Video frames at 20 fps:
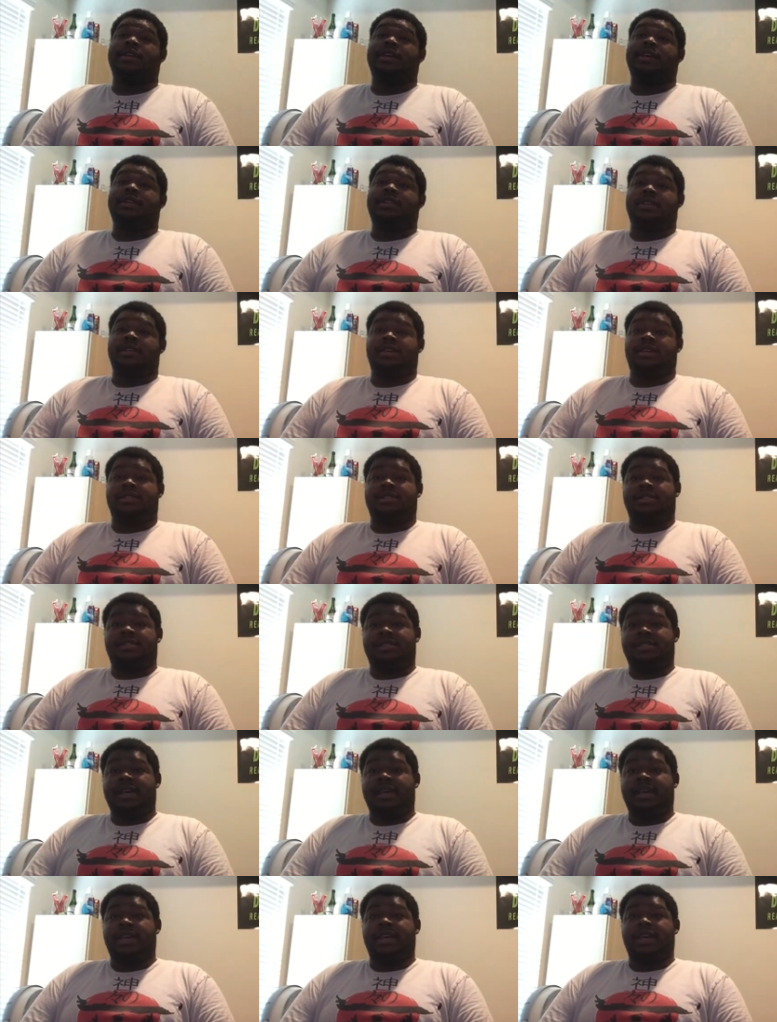at the
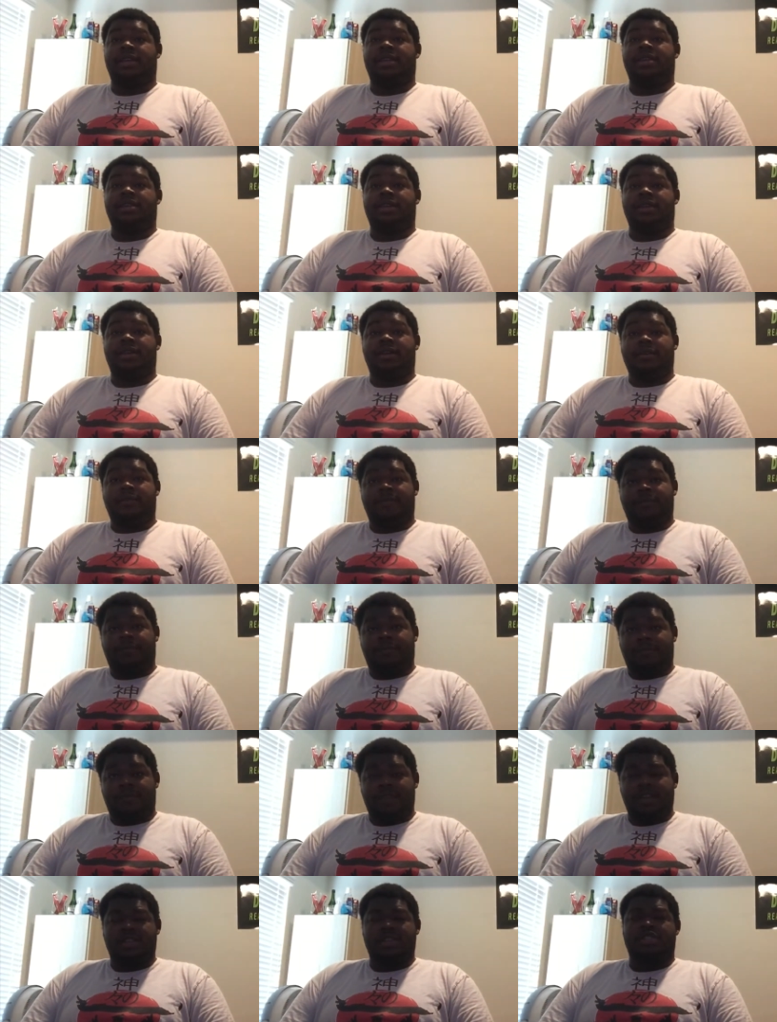second
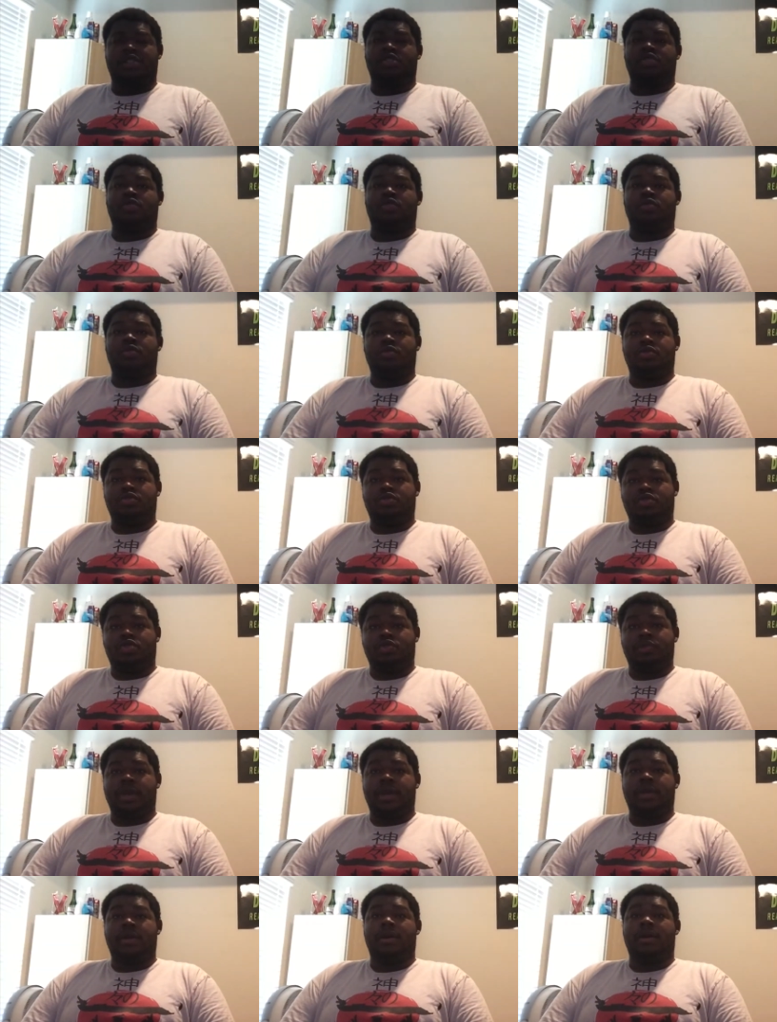official
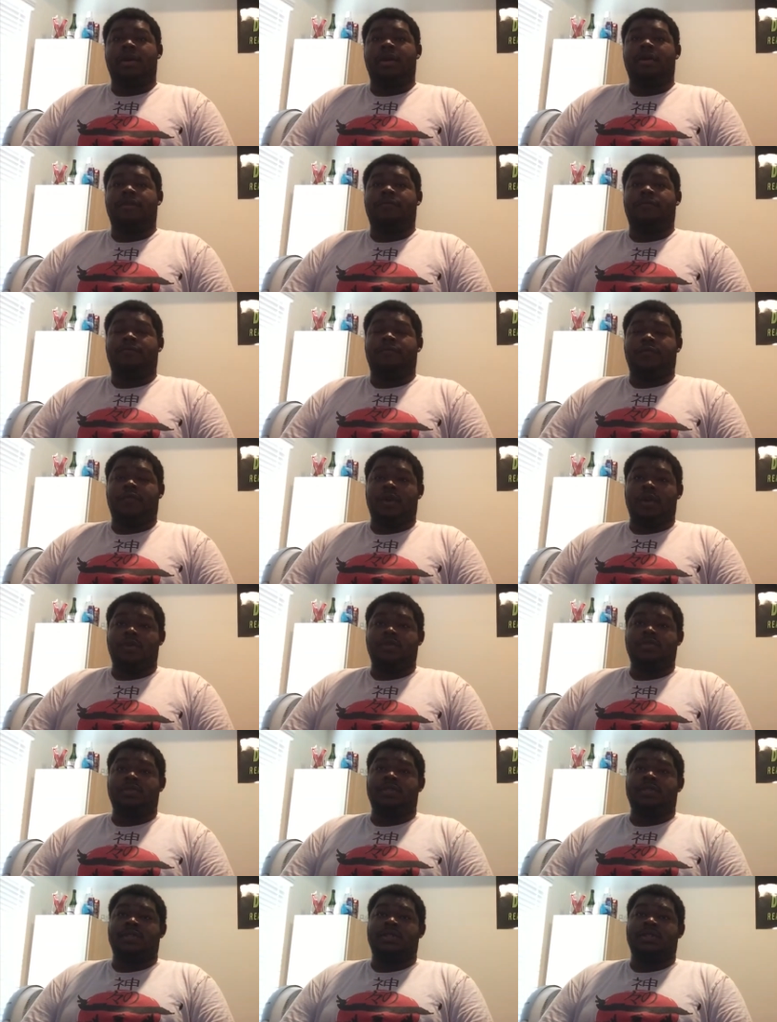trailer of
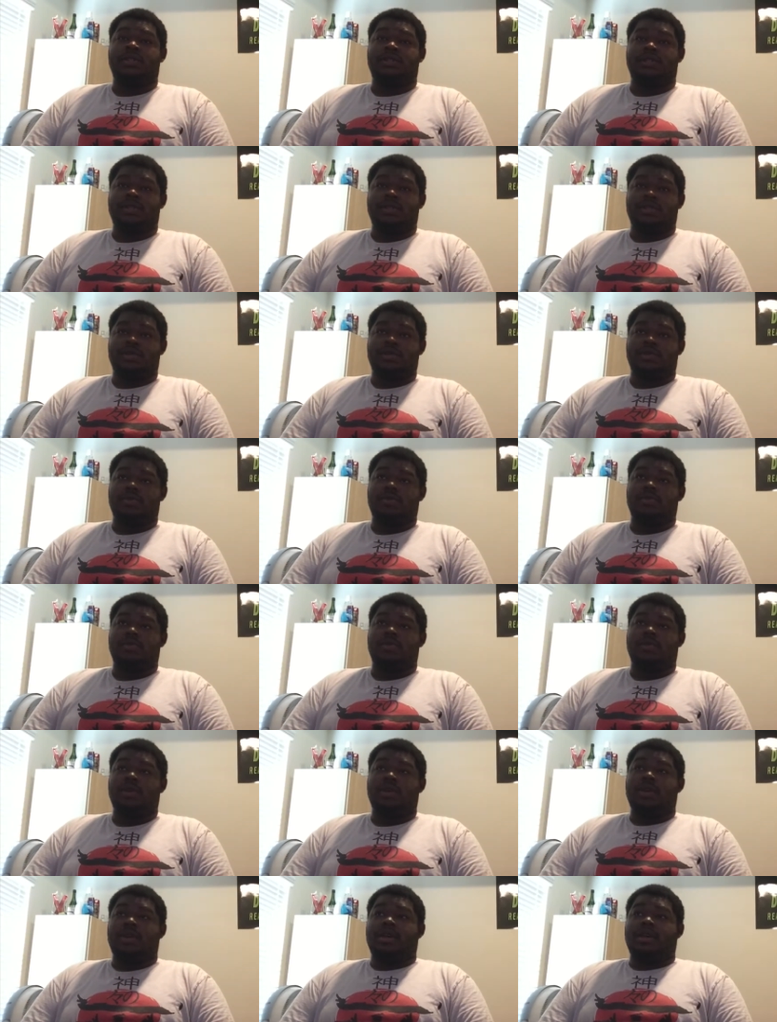Frozen 2.
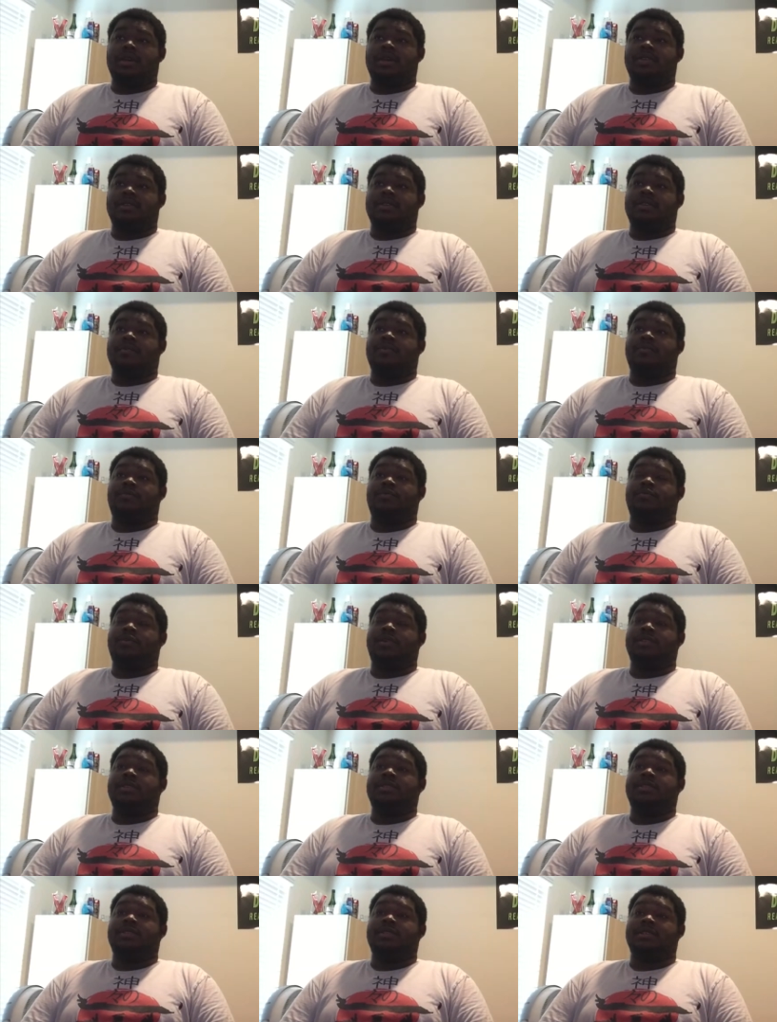Because if
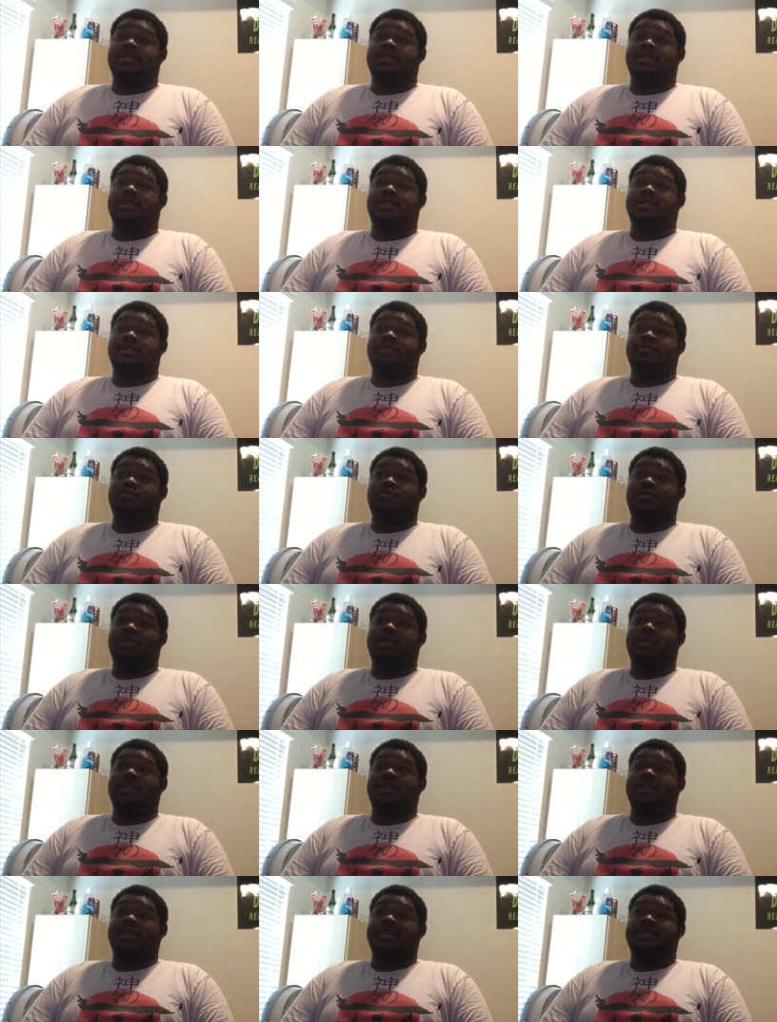we because
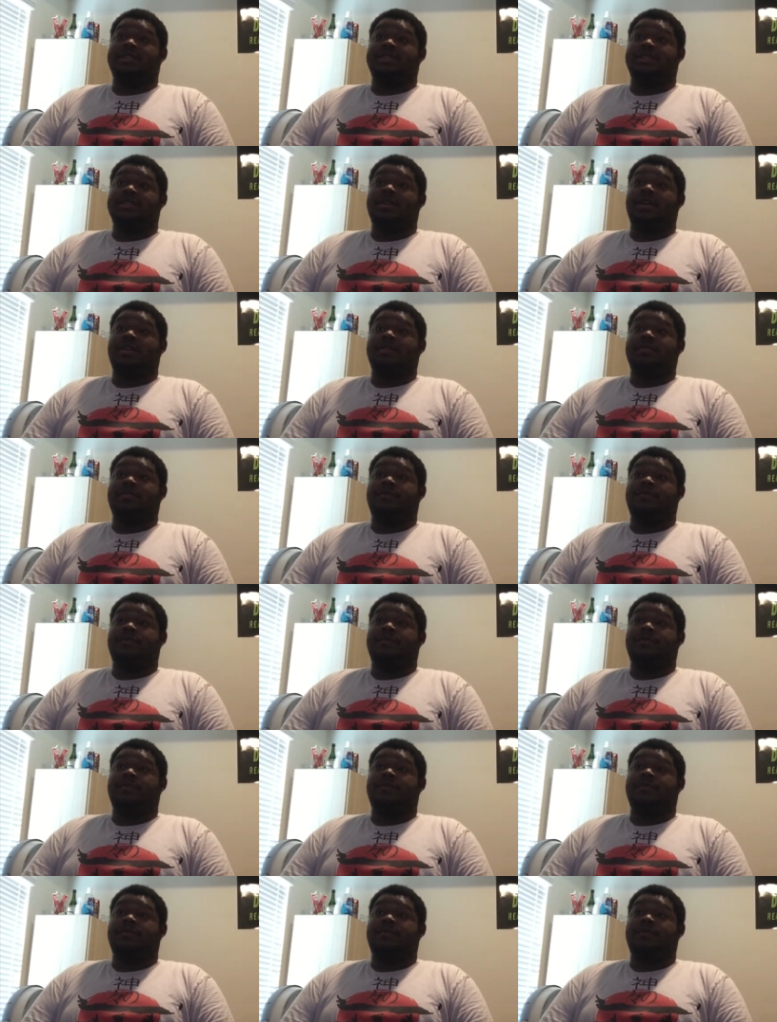we saw the